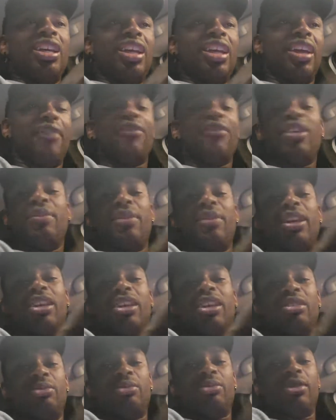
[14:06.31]
if they make
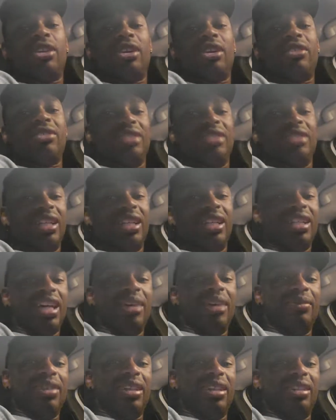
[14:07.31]
it to the playoffs 9
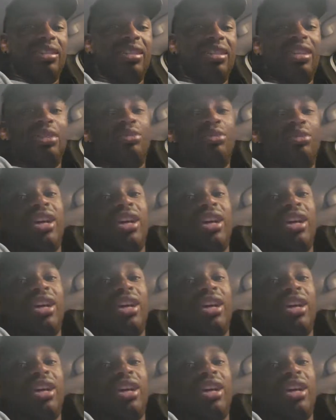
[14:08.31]
times out of 10,